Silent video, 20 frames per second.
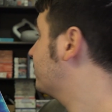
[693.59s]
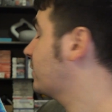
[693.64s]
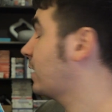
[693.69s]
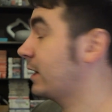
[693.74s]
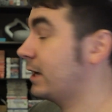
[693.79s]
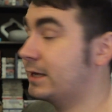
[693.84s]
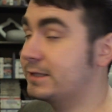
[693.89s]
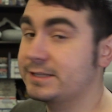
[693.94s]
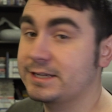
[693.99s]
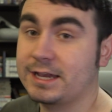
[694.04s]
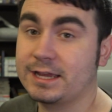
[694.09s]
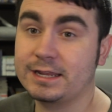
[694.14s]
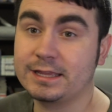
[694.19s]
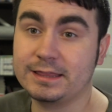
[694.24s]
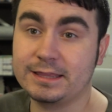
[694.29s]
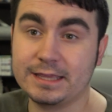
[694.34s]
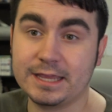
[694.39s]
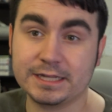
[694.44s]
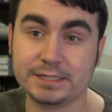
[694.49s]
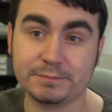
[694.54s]
guess I gotta get
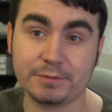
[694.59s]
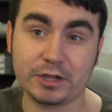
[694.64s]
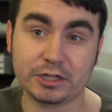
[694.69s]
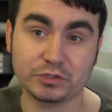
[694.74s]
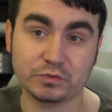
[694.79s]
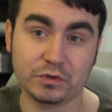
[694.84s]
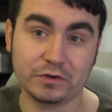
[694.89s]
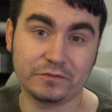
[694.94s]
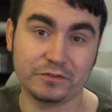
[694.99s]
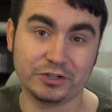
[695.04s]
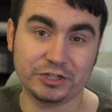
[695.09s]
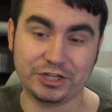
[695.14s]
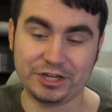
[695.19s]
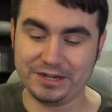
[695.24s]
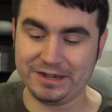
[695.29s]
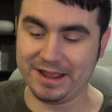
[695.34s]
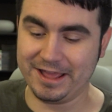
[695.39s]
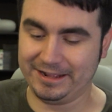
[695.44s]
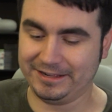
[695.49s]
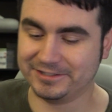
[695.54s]
the Xbox One version
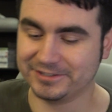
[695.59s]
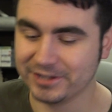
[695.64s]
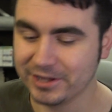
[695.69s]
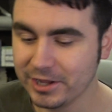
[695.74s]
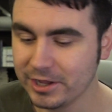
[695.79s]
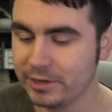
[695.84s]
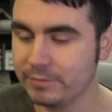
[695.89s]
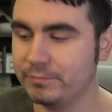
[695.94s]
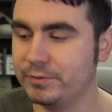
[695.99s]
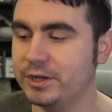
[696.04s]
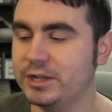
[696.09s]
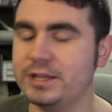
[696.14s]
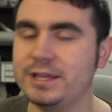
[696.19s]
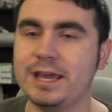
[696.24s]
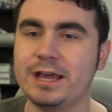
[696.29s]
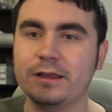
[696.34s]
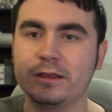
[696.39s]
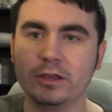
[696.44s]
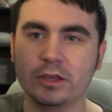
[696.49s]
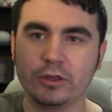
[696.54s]
next. But
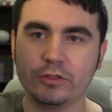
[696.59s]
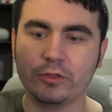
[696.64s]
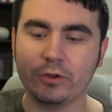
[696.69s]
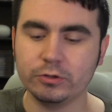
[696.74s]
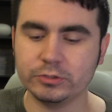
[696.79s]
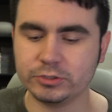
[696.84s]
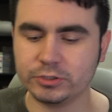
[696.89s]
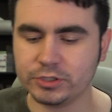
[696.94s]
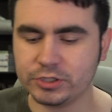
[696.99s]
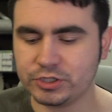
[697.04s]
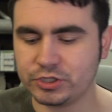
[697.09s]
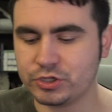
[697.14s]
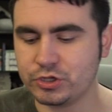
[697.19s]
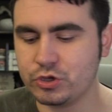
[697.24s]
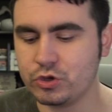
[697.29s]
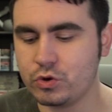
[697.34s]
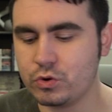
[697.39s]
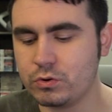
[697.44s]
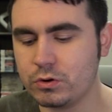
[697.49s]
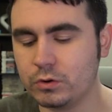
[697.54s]
yeah, those are the
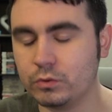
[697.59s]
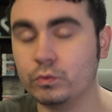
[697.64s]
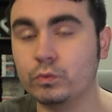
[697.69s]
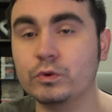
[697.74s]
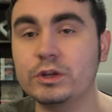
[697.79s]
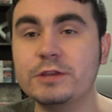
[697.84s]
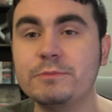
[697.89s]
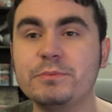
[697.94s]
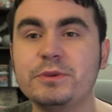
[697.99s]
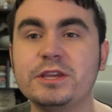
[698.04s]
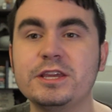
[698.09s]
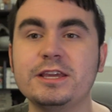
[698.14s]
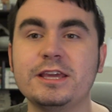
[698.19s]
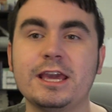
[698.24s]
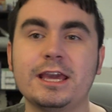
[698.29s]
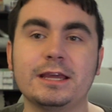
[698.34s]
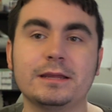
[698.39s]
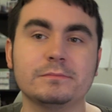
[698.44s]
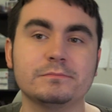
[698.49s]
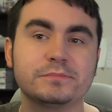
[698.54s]
two repeat
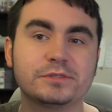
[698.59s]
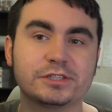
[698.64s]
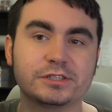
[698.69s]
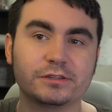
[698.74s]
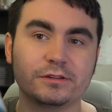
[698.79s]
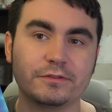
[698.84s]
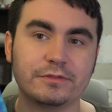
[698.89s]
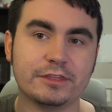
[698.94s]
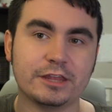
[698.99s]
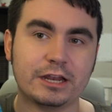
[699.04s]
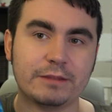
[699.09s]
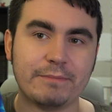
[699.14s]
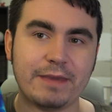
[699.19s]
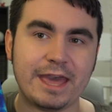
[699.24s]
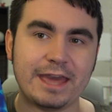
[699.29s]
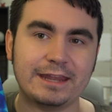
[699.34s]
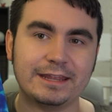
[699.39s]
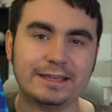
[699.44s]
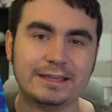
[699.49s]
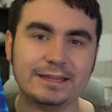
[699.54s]
games that I'm
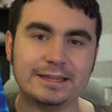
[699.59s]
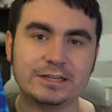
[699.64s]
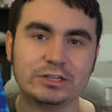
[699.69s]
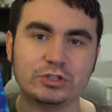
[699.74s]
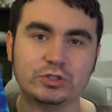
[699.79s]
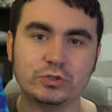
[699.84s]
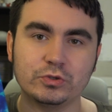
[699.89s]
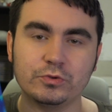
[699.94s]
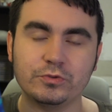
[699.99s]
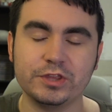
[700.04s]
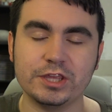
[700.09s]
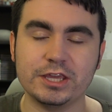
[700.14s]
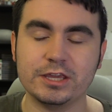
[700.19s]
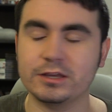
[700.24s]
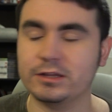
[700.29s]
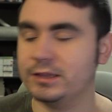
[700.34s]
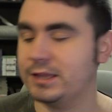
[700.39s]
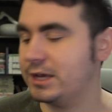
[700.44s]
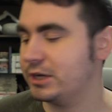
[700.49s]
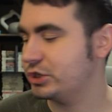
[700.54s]
adding into the
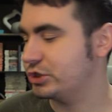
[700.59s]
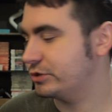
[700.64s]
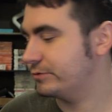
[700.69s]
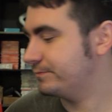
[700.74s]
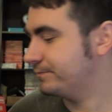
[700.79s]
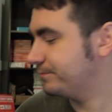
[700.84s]
collection.